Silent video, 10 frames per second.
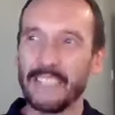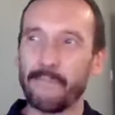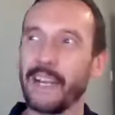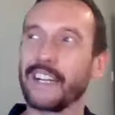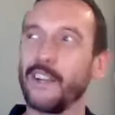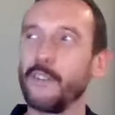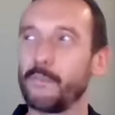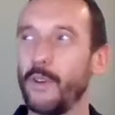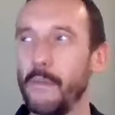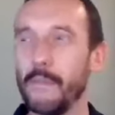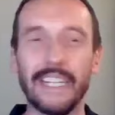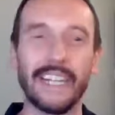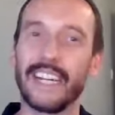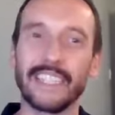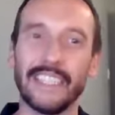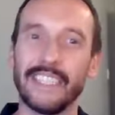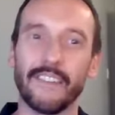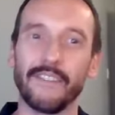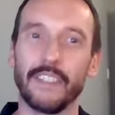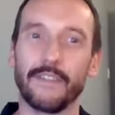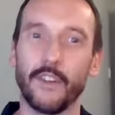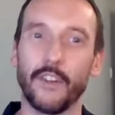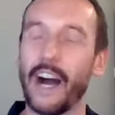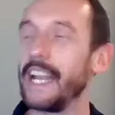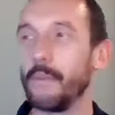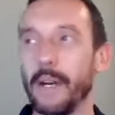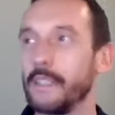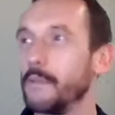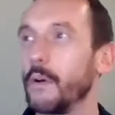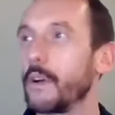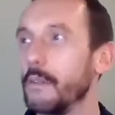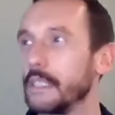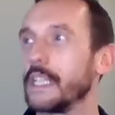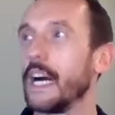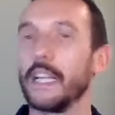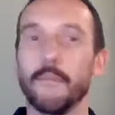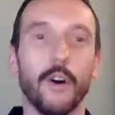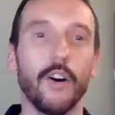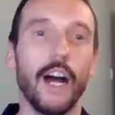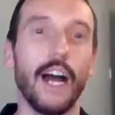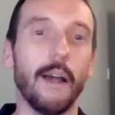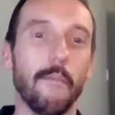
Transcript: it's a bit close. But I mean, in 1974. Anyway, we won't go into that anymore.